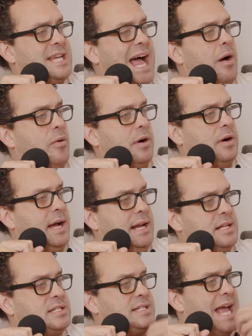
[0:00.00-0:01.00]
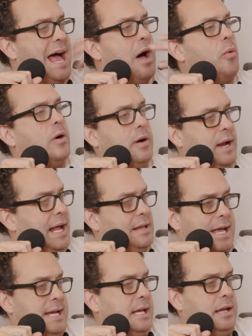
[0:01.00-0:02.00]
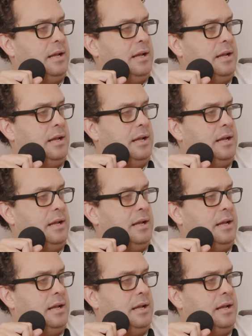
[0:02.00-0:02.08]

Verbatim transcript: sour, orange, and it's sour, and I like